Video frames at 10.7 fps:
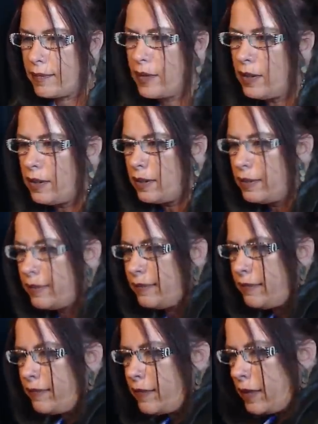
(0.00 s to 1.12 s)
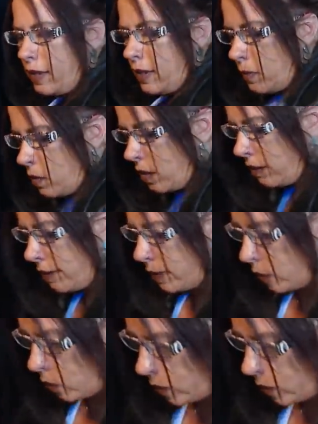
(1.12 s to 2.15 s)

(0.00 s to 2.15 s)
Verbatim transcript: Oh, gonna walk around with